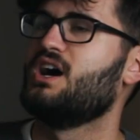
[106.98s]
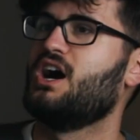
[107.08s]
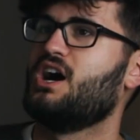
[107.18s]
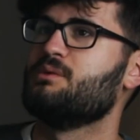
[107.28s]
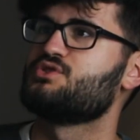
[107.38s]

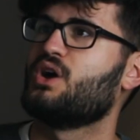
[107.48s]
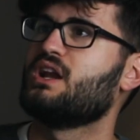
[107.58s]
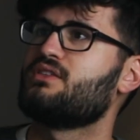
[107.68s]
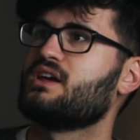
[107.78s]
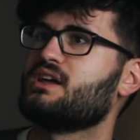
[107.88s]
So
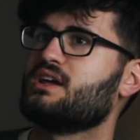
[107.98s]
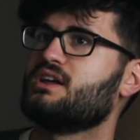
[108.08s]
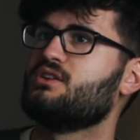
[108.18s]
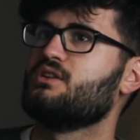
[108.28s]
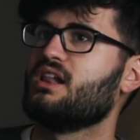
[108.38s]

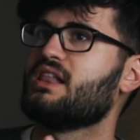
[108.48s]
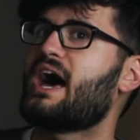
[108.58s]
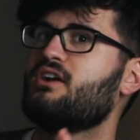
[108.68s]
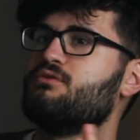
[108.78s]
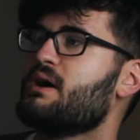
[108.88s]
a
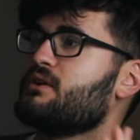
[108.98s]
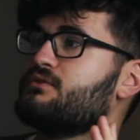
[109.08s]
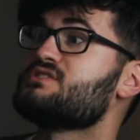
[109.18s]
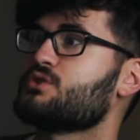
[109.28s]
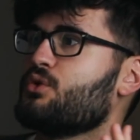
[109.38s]
lot of
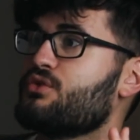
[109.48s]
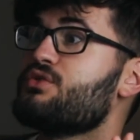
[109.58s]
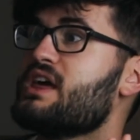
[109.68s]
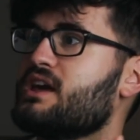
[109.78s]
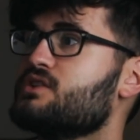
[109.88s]
metaphysical
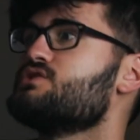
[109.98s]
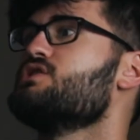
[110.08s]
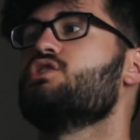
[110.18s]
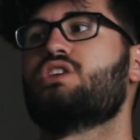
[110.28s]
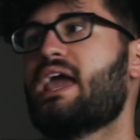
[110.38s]

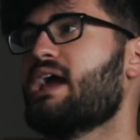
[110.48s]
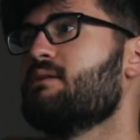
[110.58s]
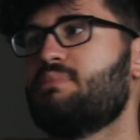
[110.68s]
things can't